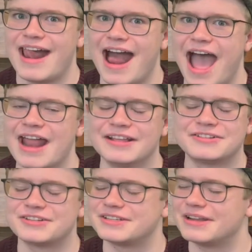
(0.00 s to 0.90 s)
And
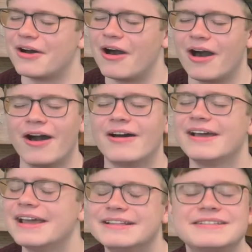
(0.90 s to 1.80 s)
it's just,
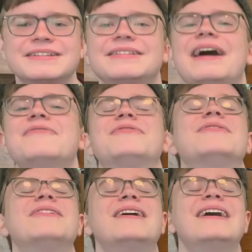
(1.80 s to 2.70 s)
it's
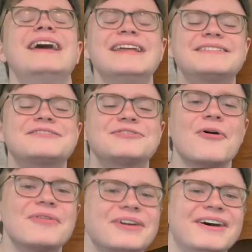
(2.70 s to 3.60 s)
delightful. It's
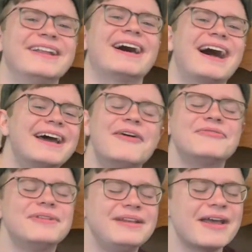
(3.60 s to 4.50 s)
so good. I
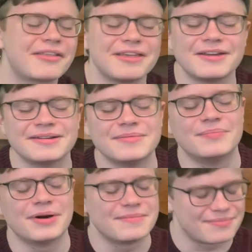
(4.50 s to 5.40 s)
have nothing
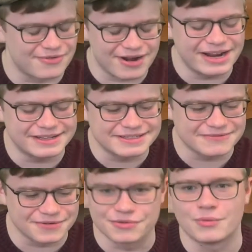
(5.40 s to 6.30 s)
but praise
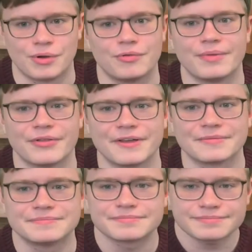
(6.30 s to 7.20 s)
for the world
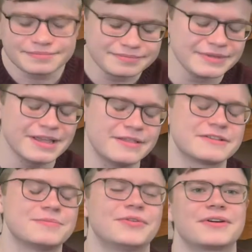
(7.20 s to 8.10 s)
building in
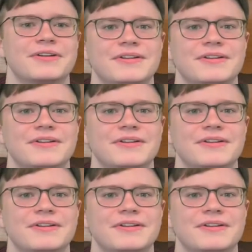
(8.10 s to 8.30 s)
this book.